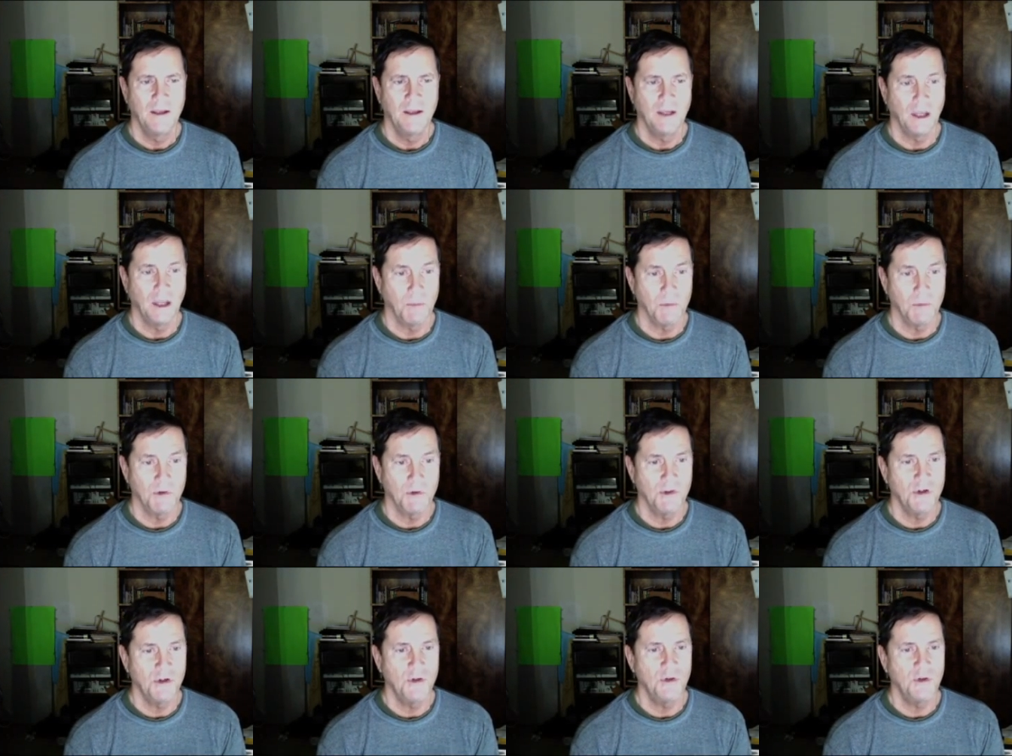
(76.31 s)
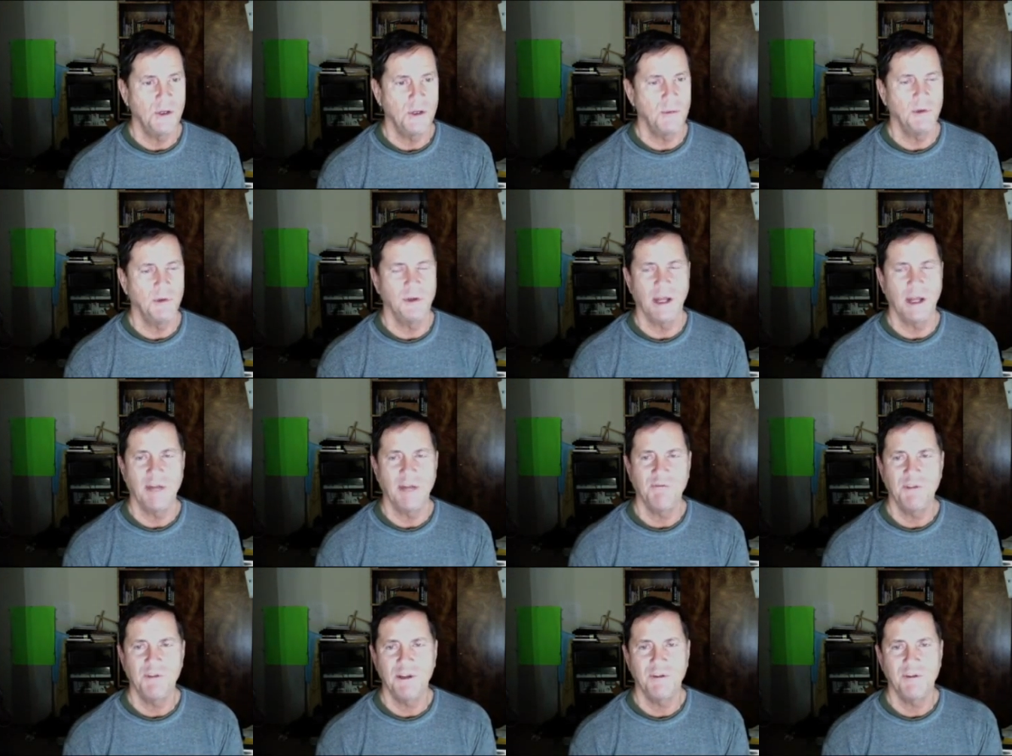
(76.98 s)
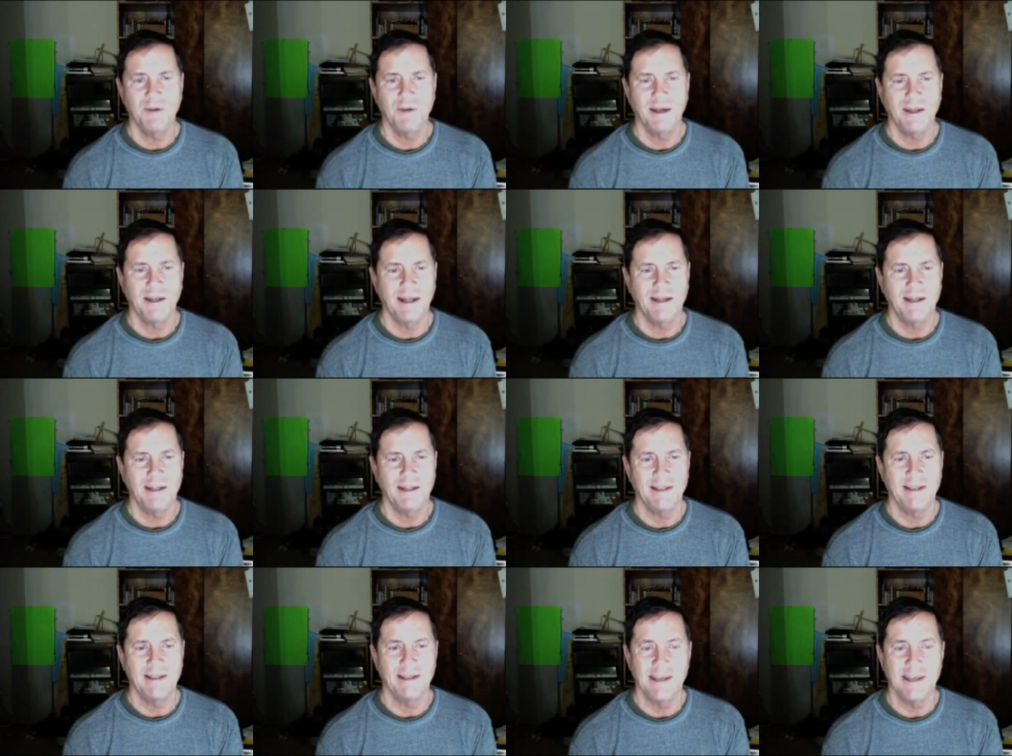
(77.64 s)
Number two, it will not figure out how to
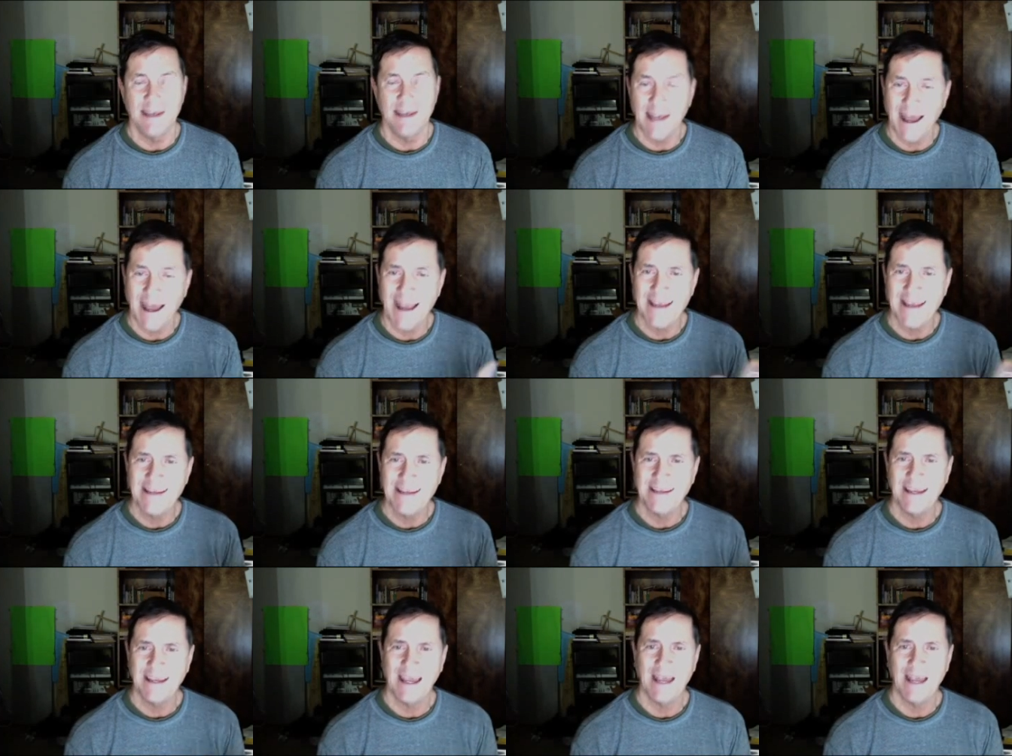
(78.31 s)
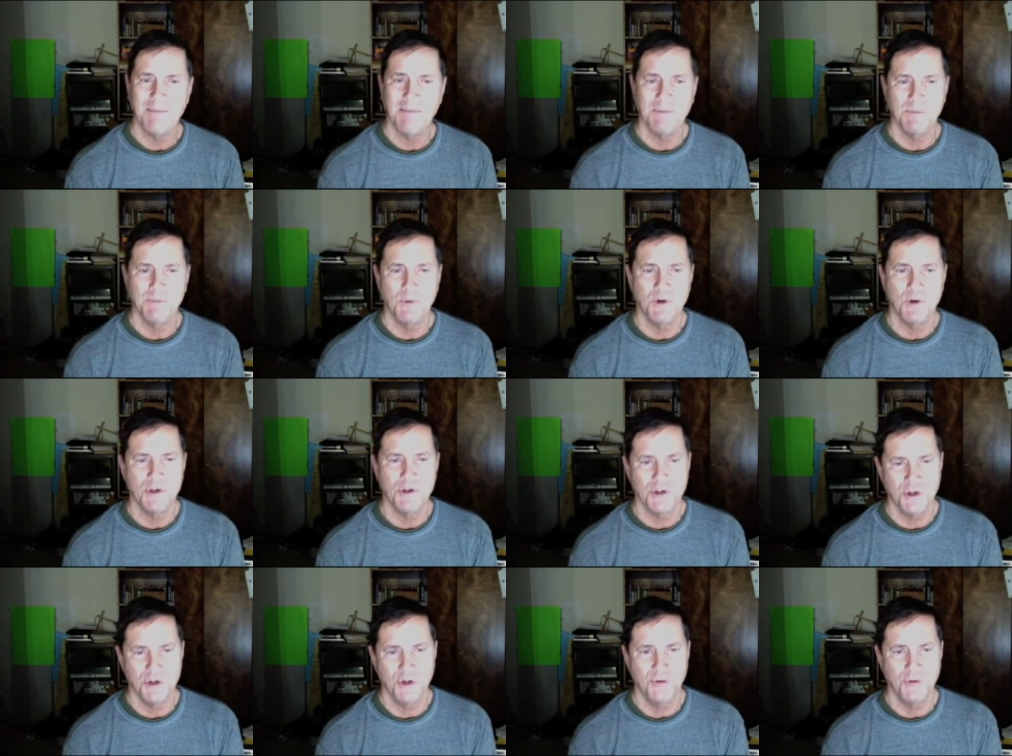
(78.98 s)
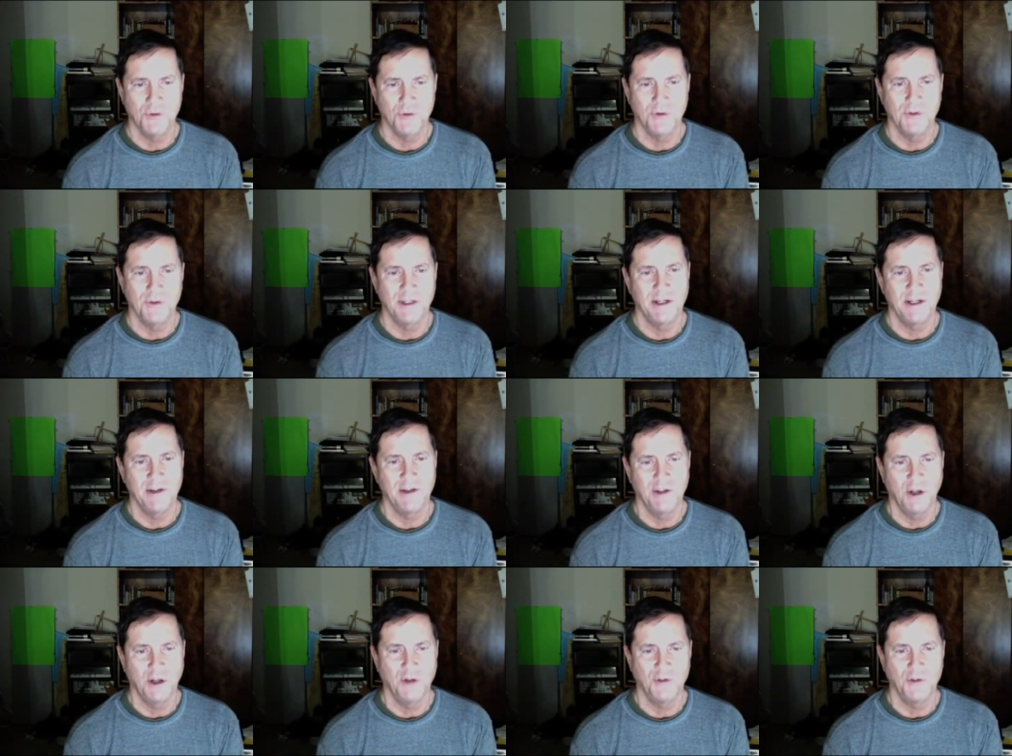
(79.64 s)
get nine times more children than
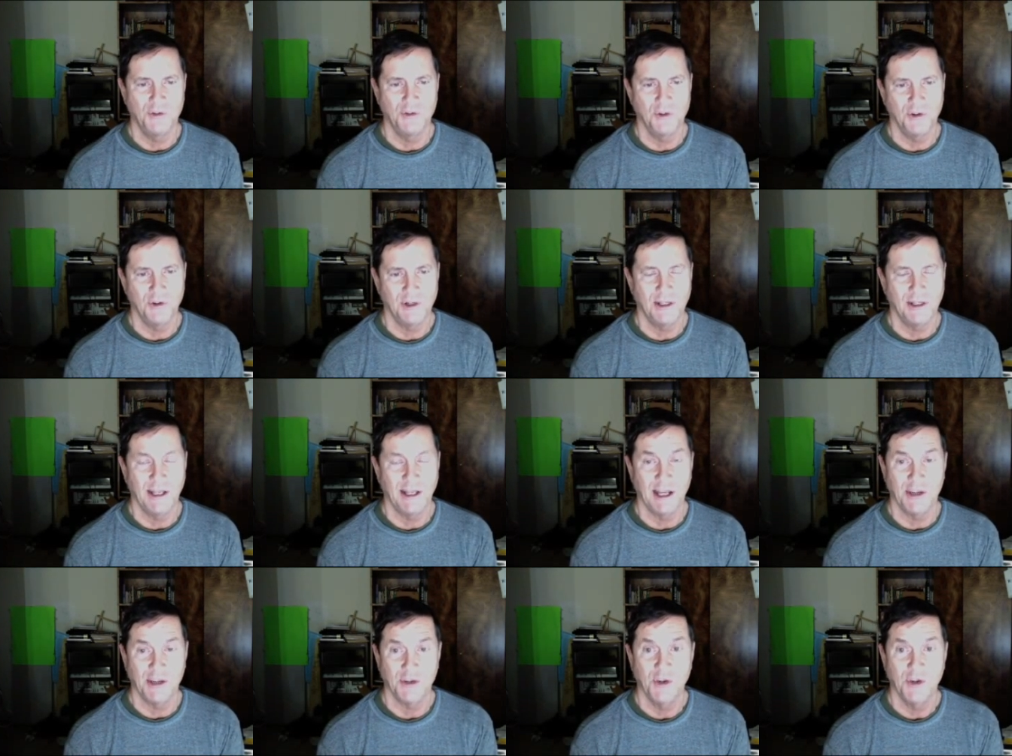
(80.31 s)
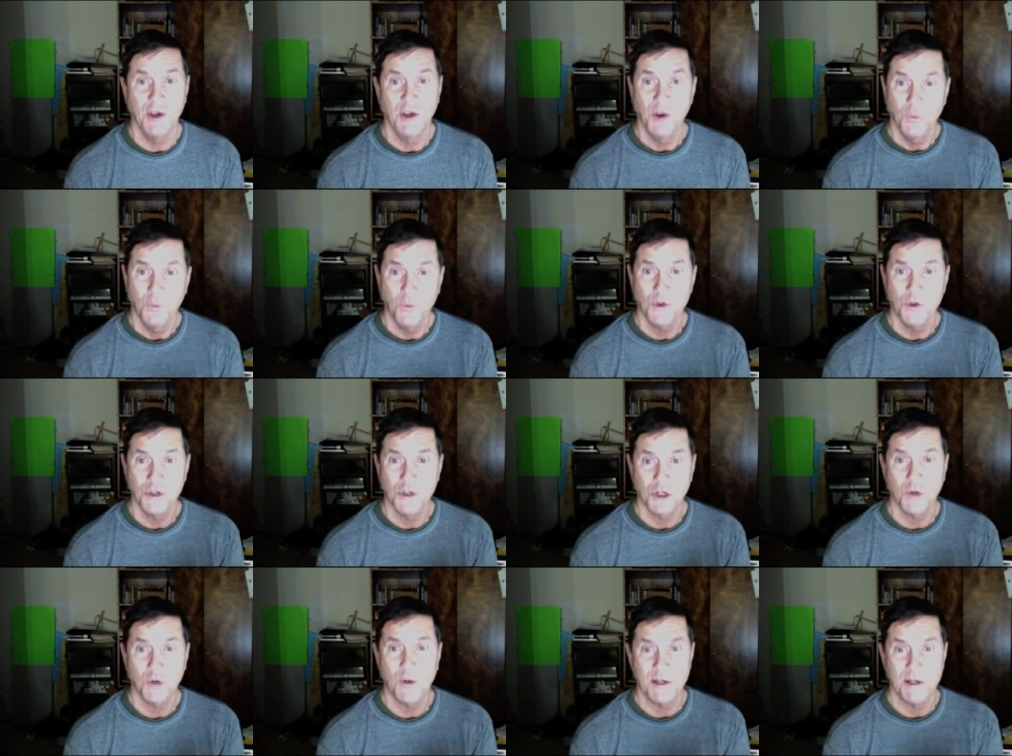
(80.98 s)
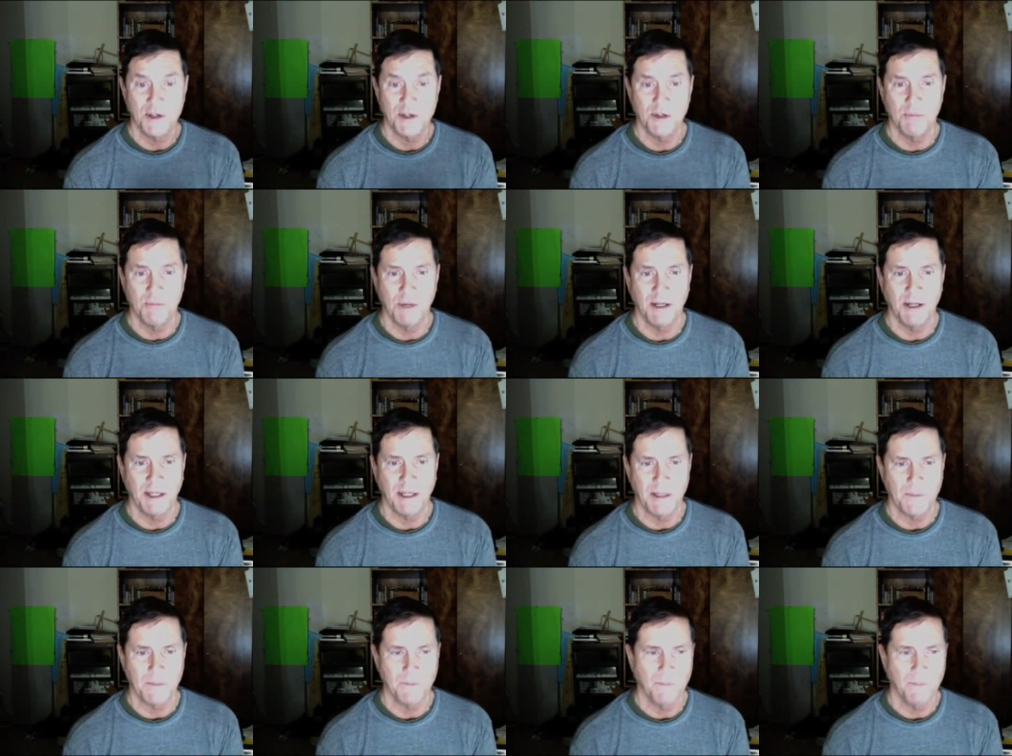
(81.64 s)
adults in their class, which equates to
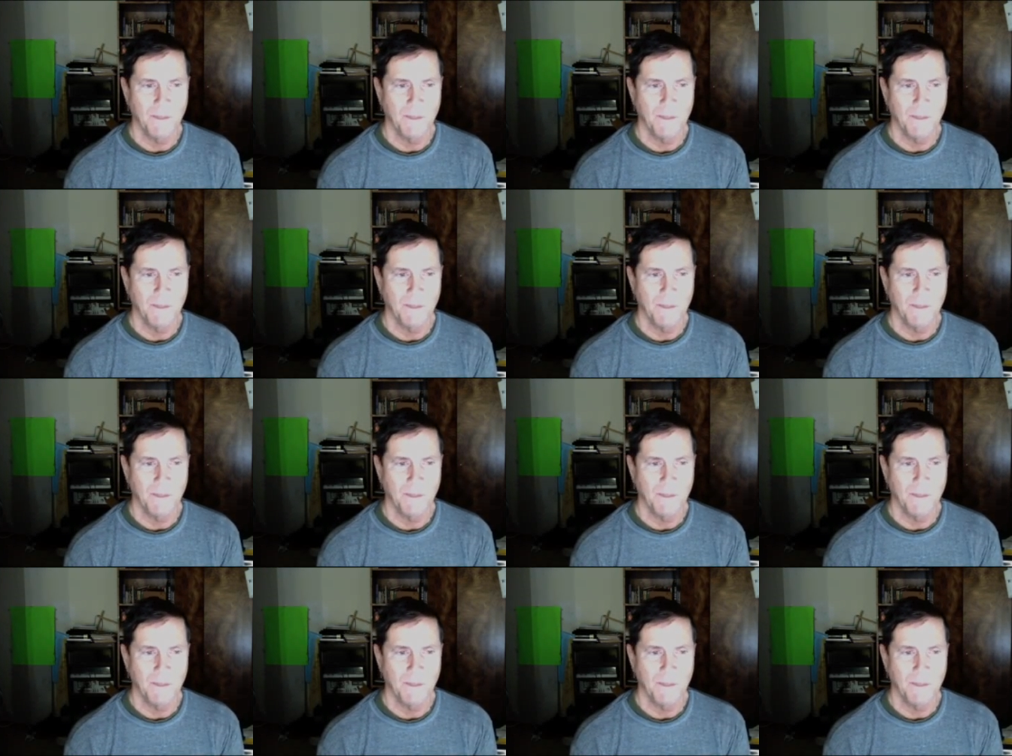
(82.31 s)
money.